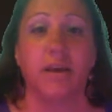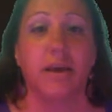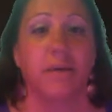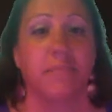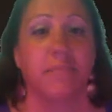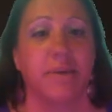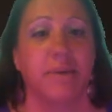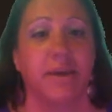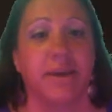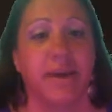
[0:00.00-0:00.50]

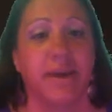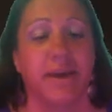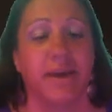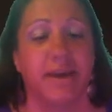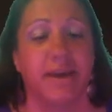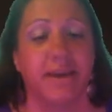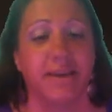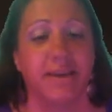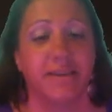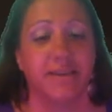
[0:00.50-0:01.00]

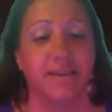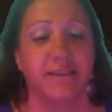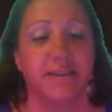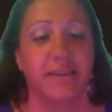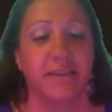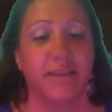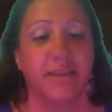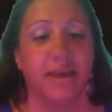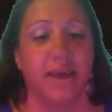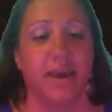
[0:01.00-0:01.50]
because
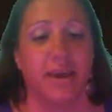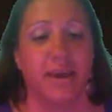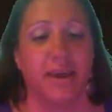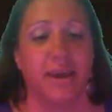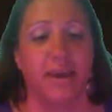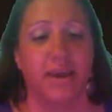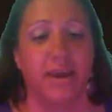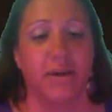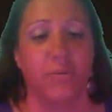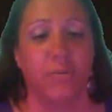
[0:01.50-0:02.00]

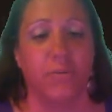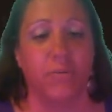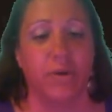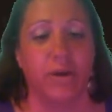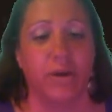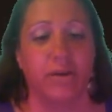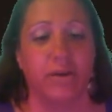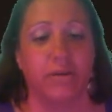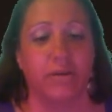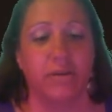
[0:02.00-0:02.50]
they
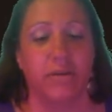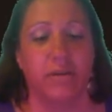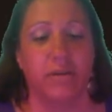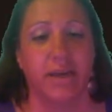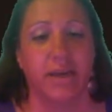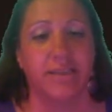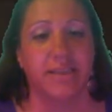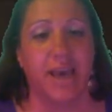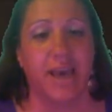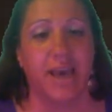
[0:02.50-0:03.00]
will
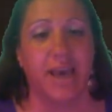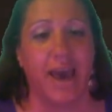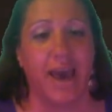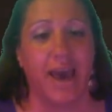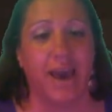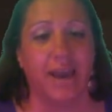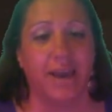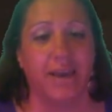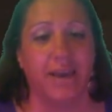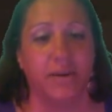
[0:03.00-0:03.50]

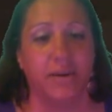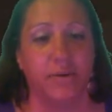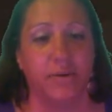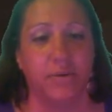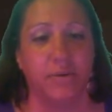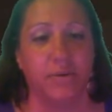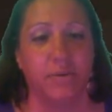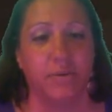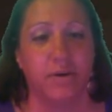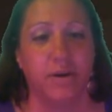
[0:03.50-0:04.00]
attack
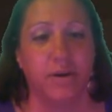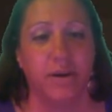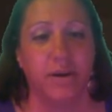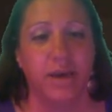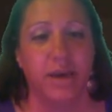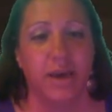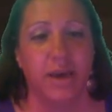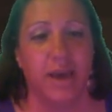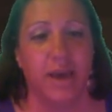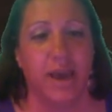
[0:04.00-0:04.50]
you,
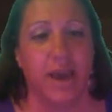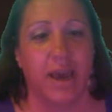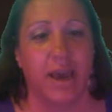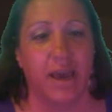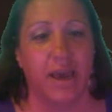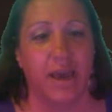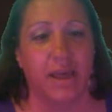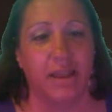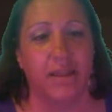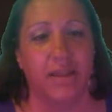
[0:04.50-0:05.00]

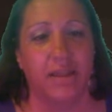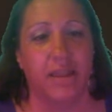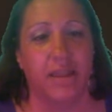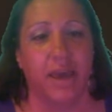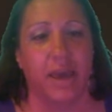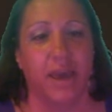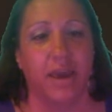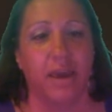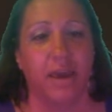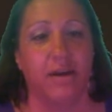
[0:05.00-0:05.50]
and
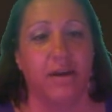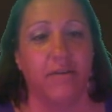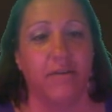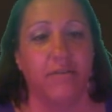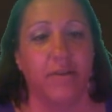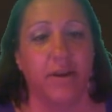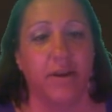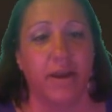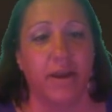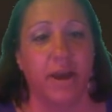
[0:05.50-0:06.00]
they are
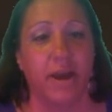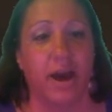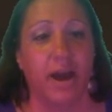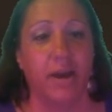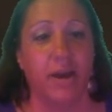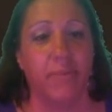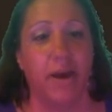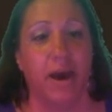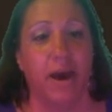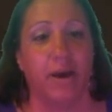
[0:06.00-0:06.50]
very high
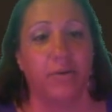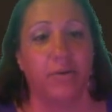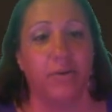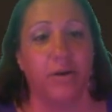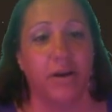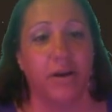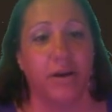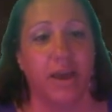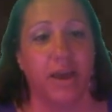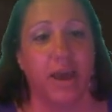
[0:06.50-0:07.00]

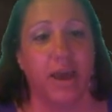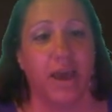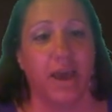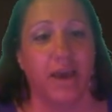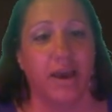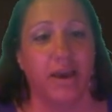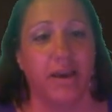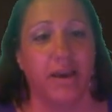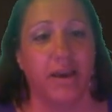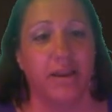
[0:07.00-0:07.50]
powered.
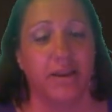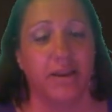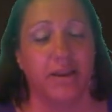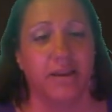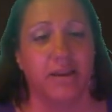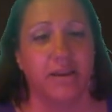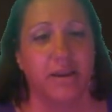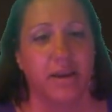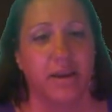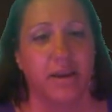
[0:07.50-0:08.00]

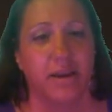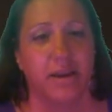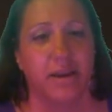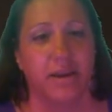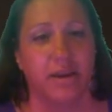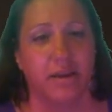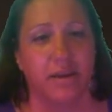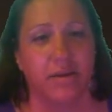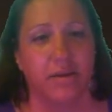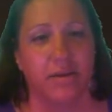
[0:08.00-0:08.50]
And
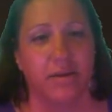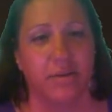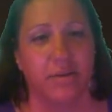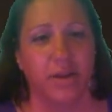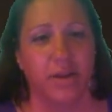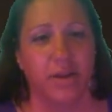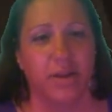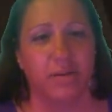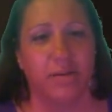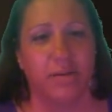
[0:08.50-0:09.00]
you know,
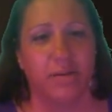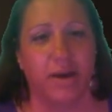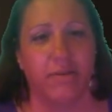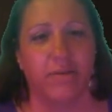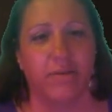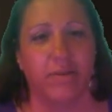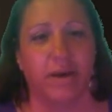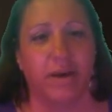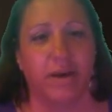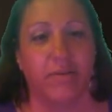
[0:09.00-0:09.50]
when you have
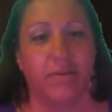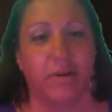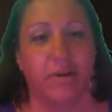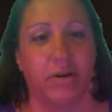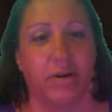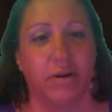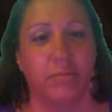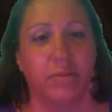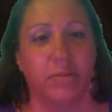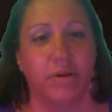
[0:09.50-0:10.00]
a lot of
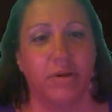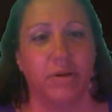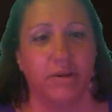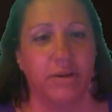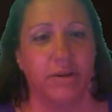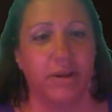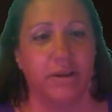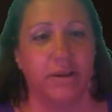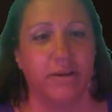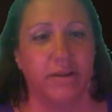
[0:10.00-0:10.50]
armor
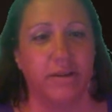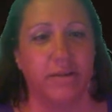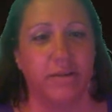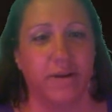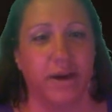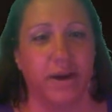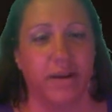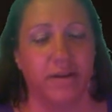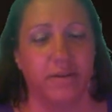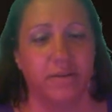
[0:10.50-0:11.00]
and you've
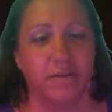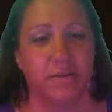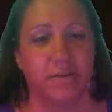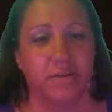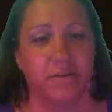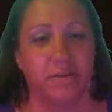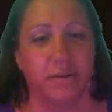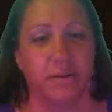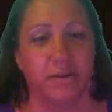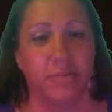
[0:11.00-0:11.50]
gotten to a
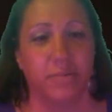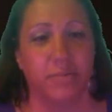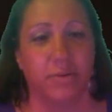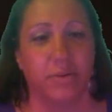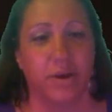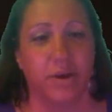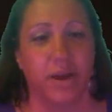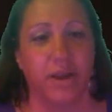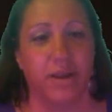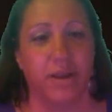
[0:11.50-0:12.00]
certain
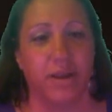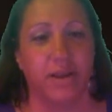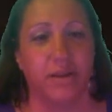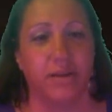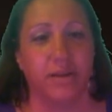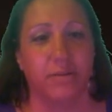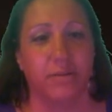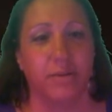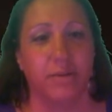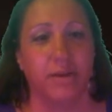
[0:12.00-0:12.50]
point
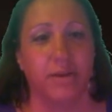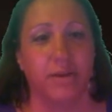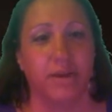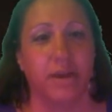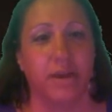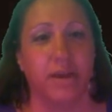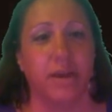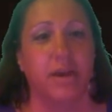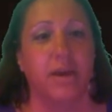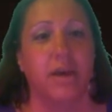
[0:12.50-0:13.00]
in your
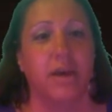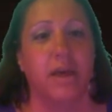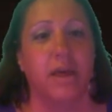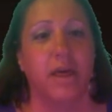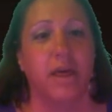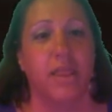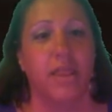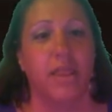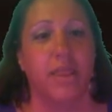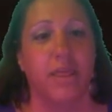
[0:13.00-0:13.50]
ability,
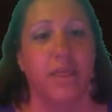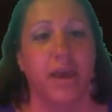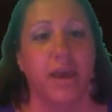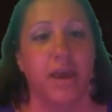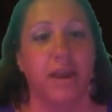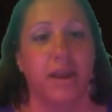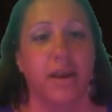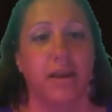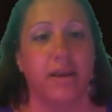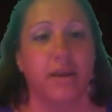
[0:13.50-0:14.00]

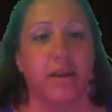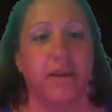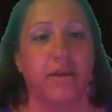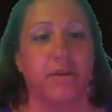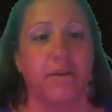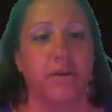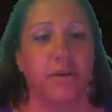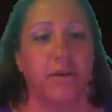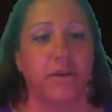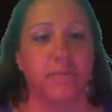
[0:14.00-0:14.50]
then you
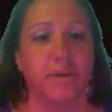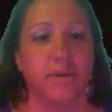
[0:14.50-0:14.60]
know you'll be